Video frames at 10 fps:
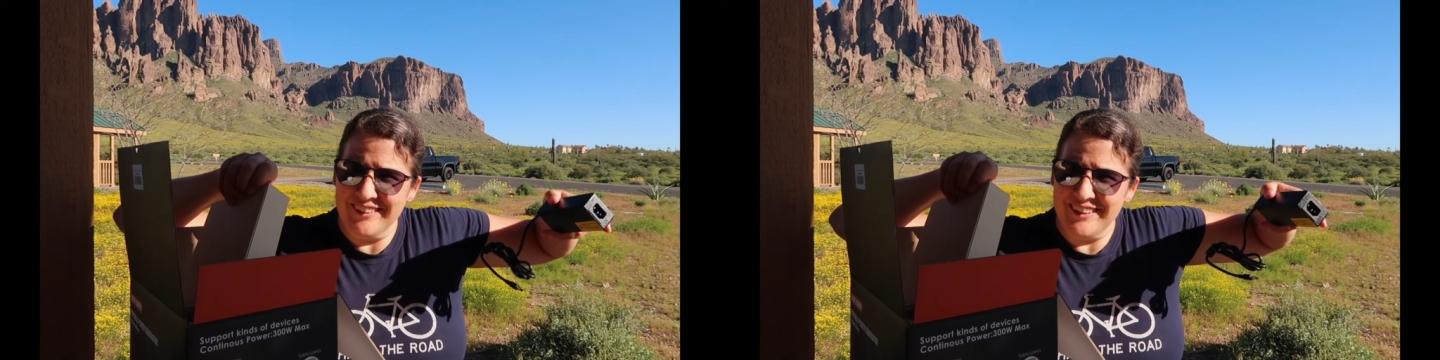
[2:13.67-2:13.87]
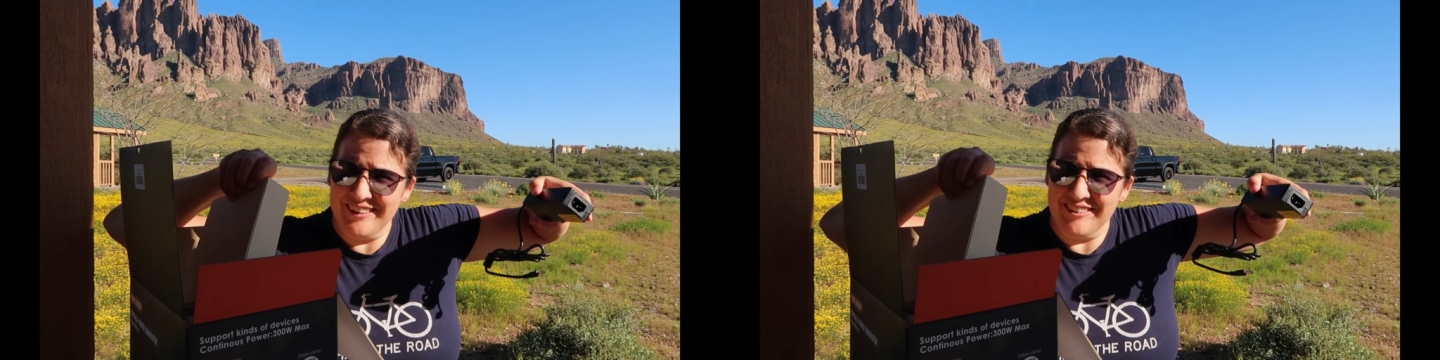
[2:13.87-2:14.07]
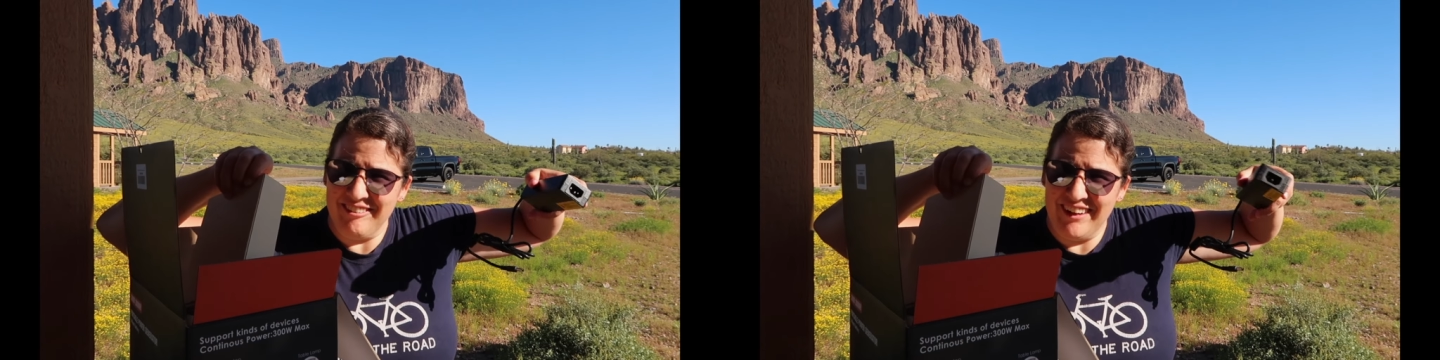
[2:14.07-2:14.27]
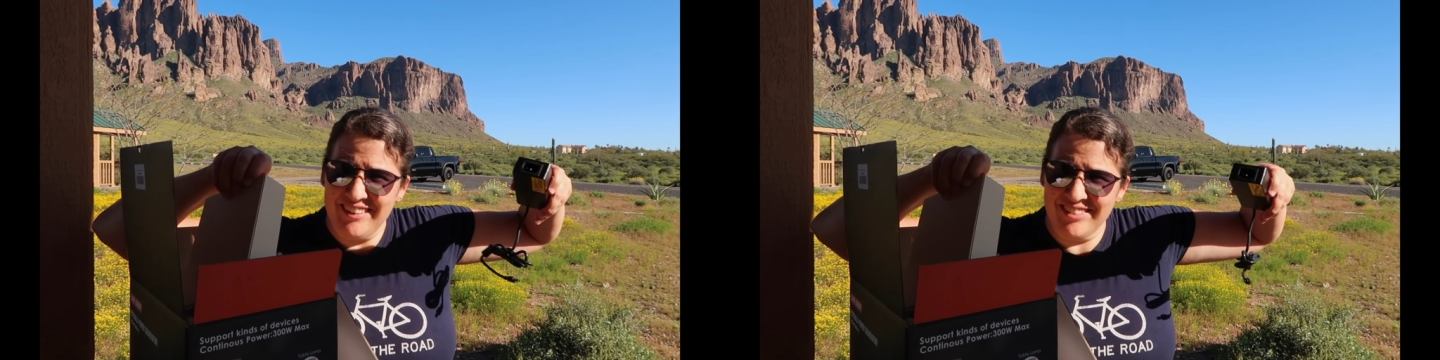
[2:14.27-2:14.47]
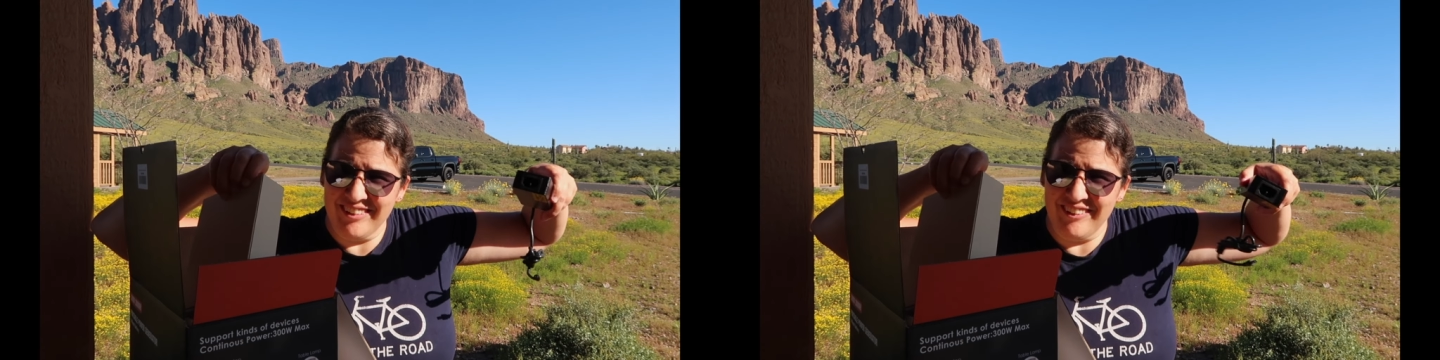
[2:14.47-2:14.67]
You know what I
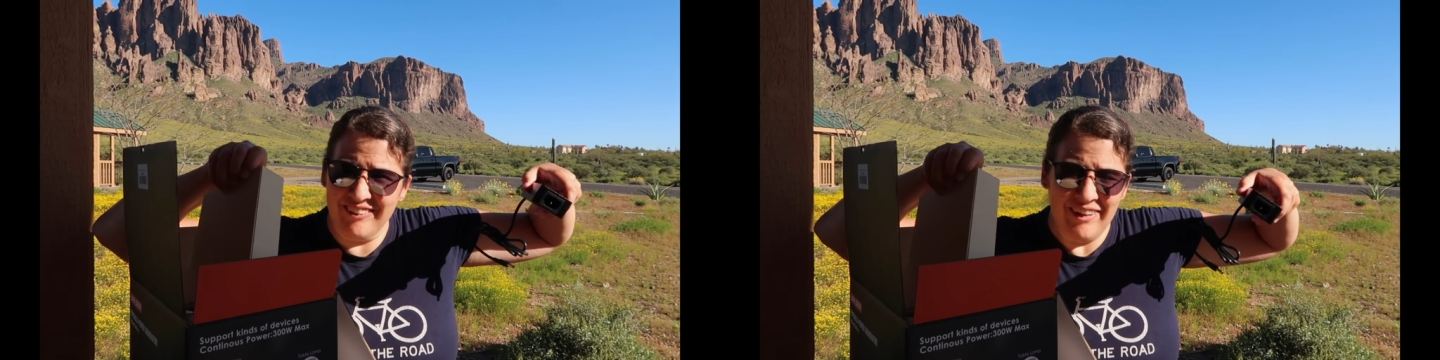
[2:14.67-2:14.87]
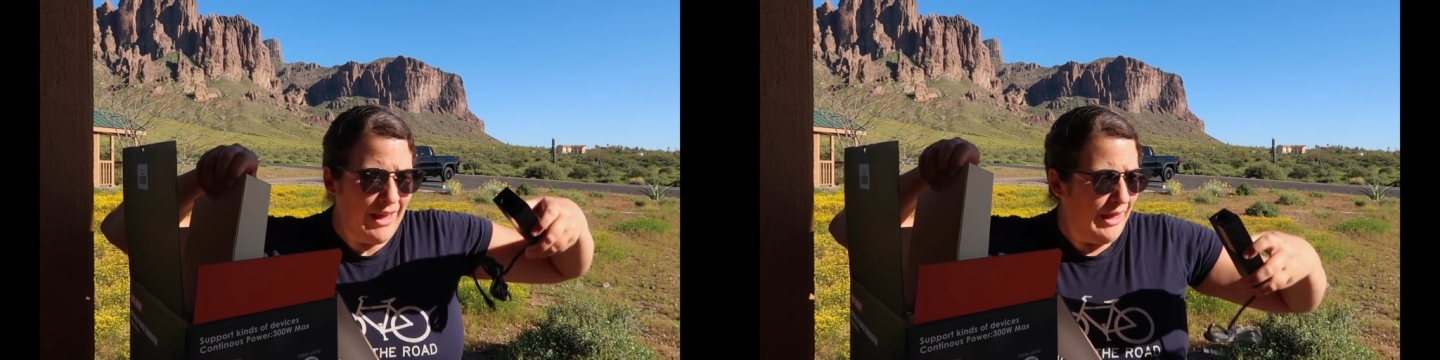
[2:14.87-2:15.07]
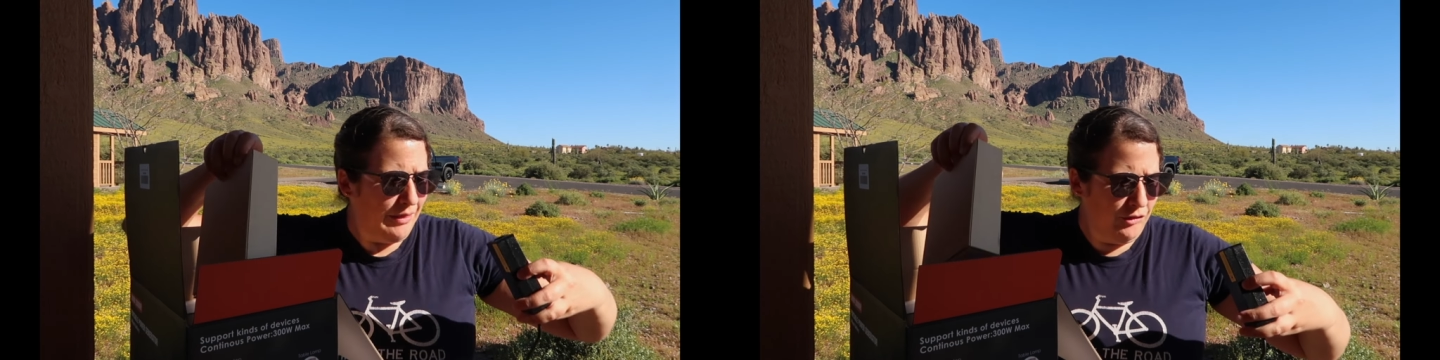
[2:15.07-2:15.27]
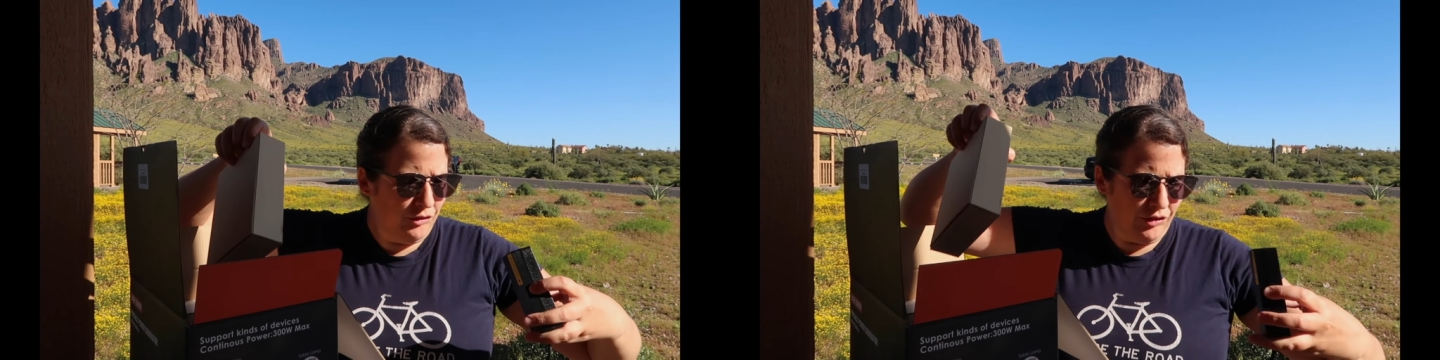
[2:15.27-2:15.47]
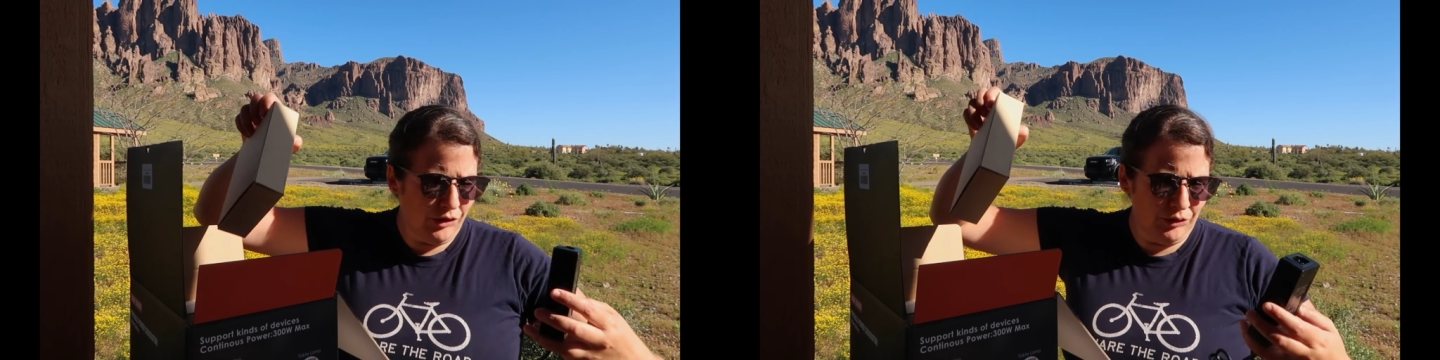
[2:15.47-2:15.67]
mean? So this
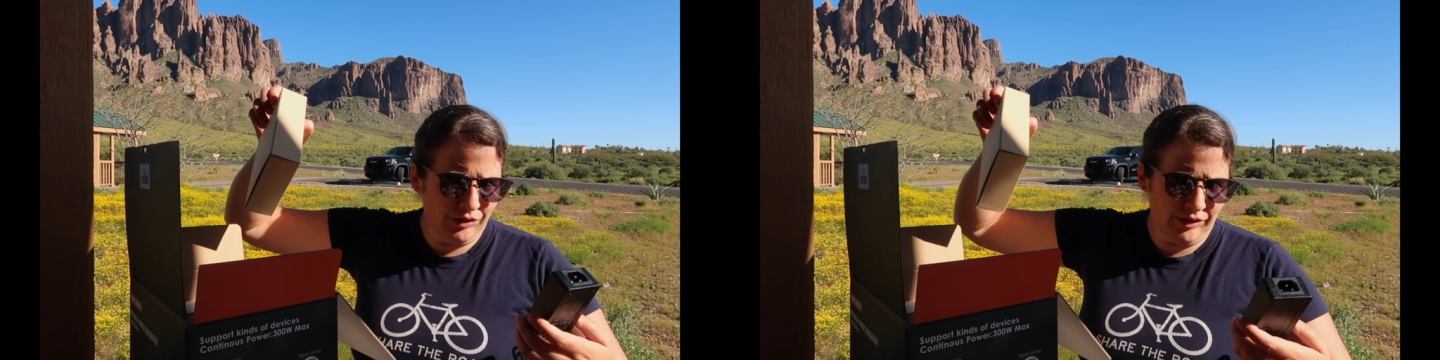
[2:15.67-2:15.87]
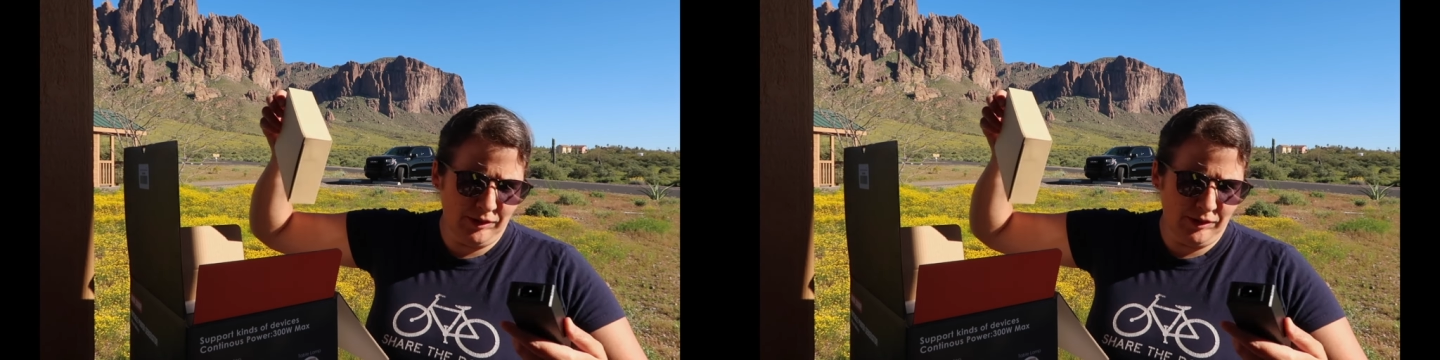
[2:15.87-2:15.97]
just uses a